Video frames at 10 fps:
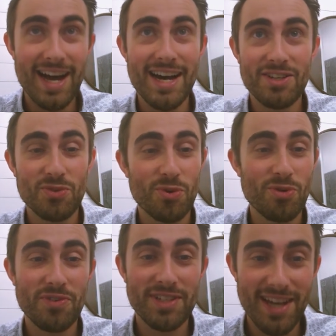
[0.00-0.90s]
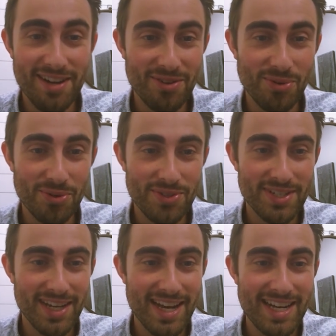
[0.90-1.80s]
scored over 10
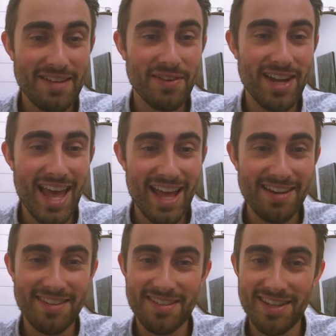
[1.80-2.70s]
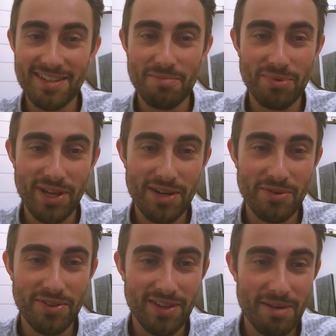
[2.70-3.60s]
goals, and even ended the season playing
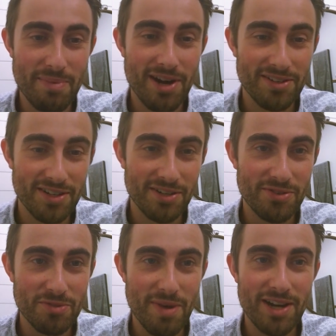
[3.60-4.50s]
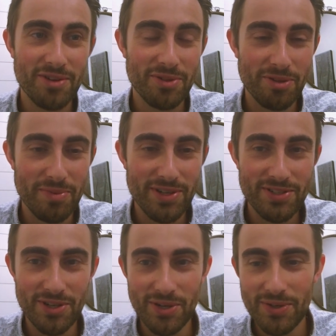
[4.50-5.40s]
with Pettersson and Kuzmenko a little bit.
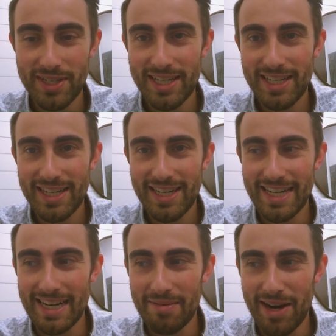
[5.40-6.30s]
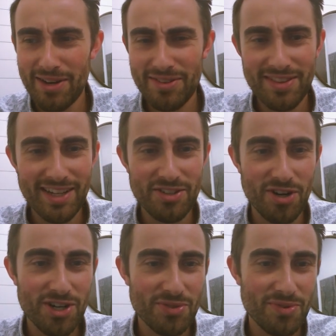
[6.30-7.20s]
So I don't think
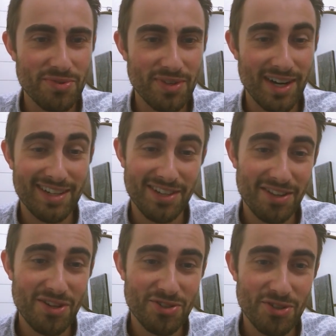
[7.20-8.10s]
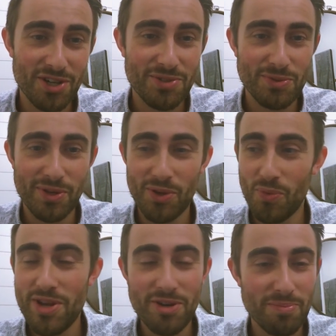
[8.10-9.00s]
Joshua, actually, I thought Joshua was one of the
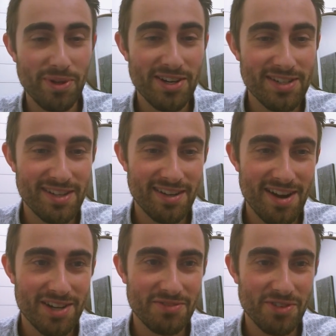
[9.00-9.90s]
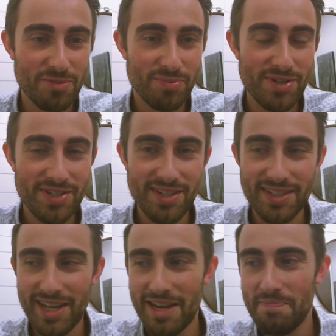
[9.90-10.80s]
weaker players in the Canucks' first preseason
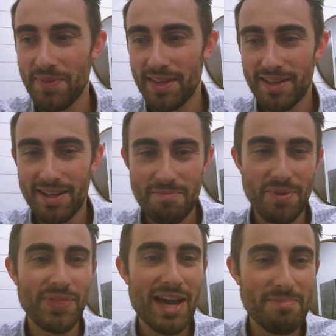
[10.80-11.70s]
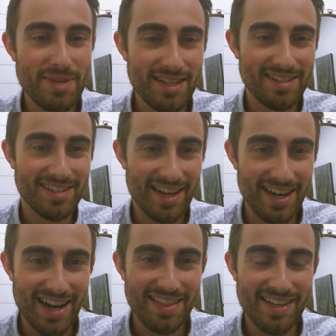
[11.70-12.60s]
game. But that being said,
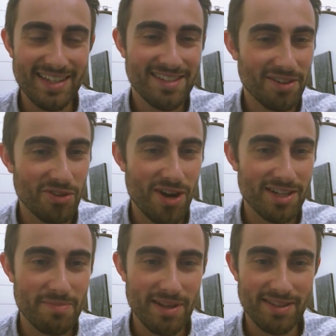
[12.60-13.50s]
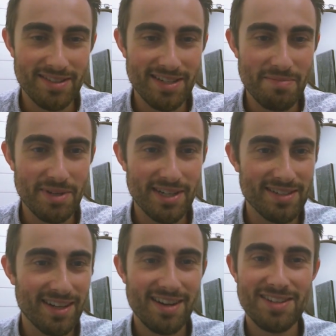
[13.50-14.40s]
I think he's still locked to make this team because
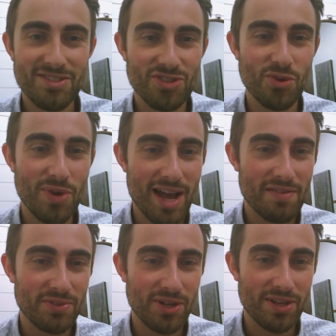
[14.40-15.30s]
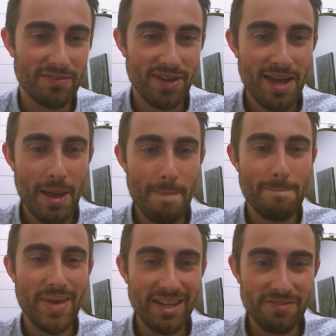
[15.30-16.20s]
the Canucks just don't have a lot of
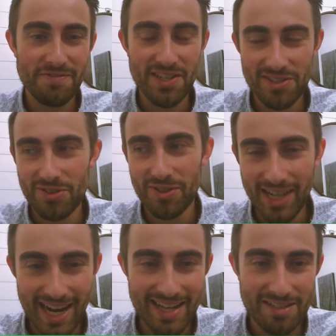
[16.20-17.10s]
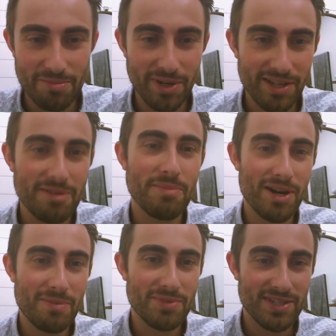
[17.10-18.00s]
big physical guys to play in their
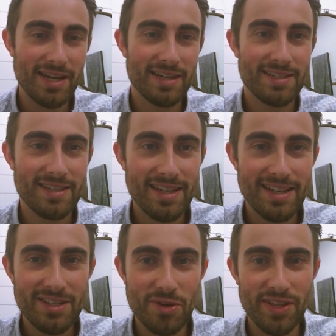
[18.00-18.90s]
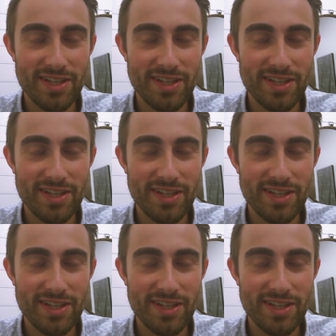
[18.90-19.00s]
bottom 6. So I think